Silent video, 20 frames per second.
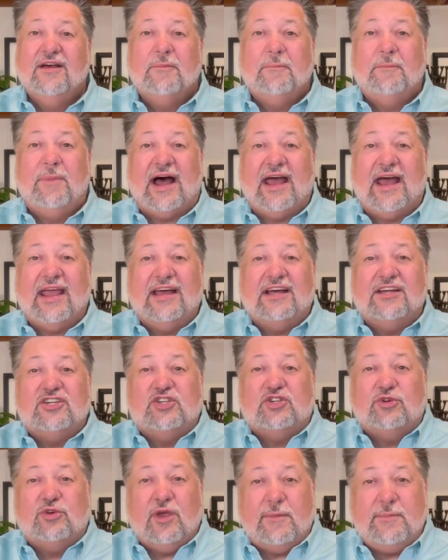by
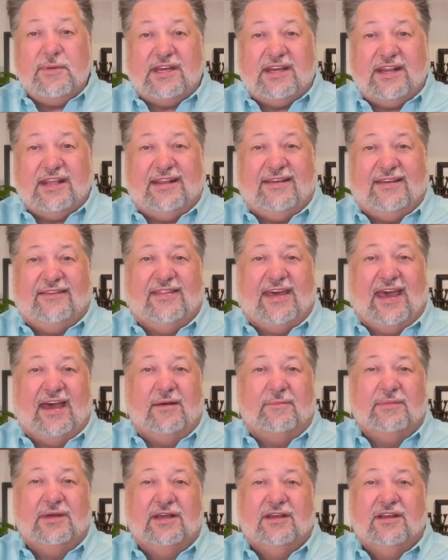attributing
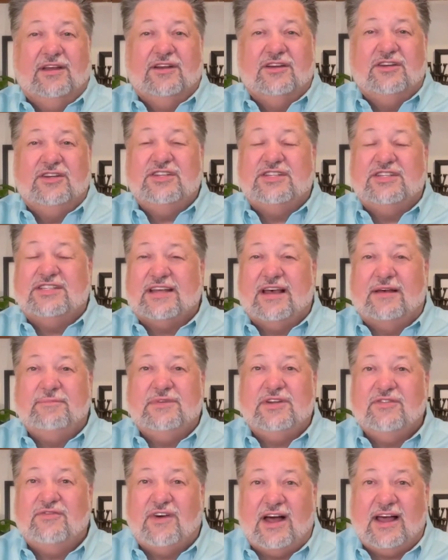them to some
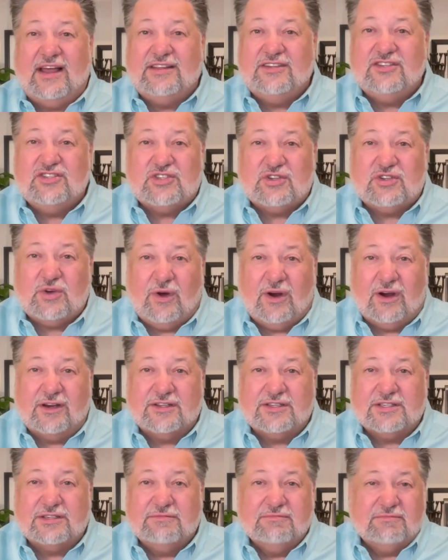divine
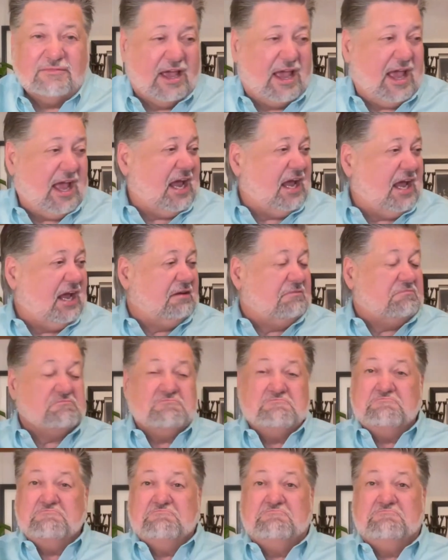source. Hey,
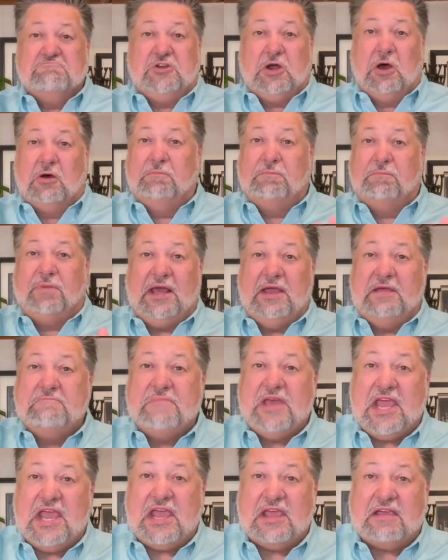don't blame
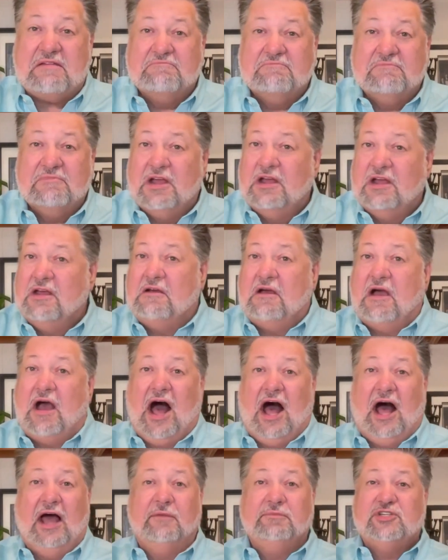me.
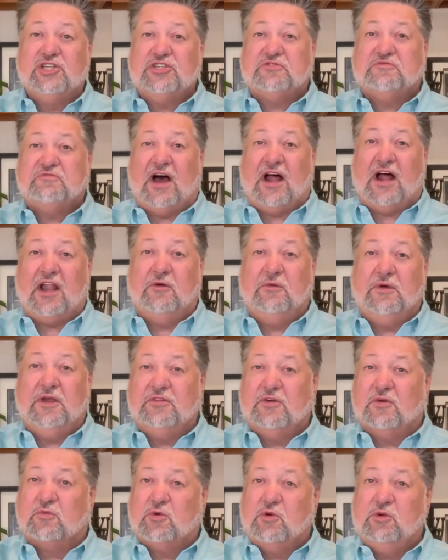I'm just following
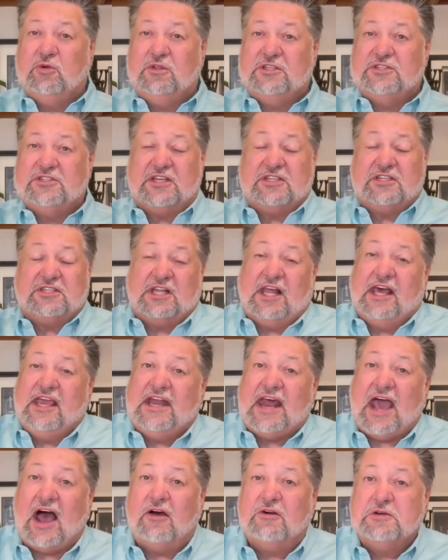the rules as
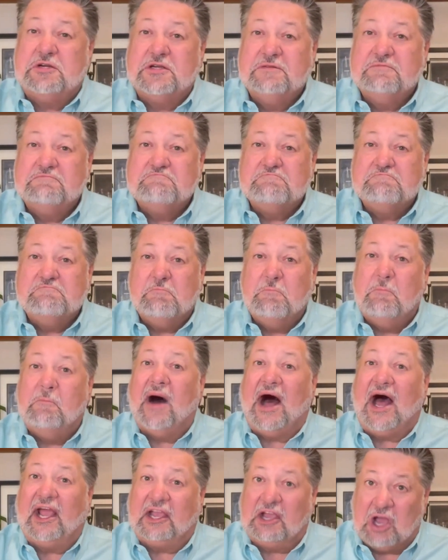laid out
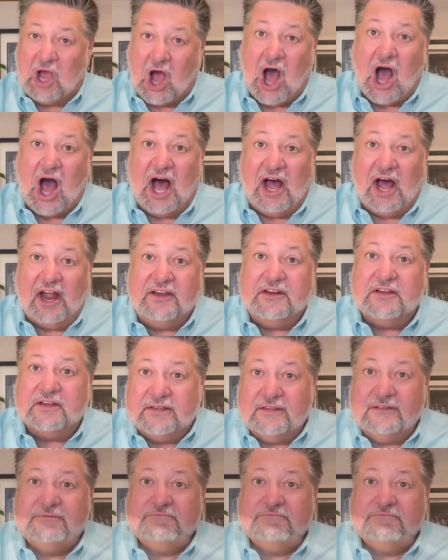by God.